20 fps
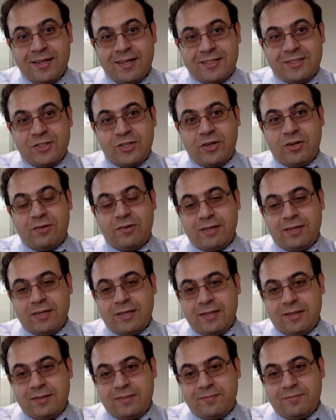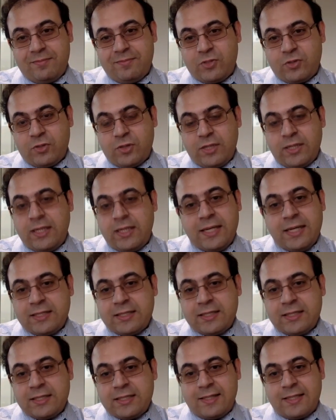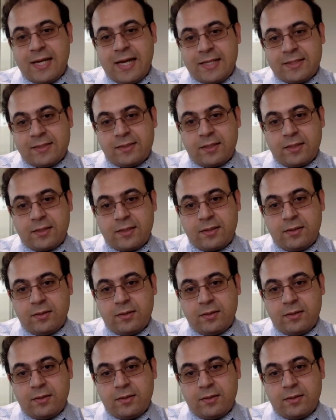So, um, so it's fantastic.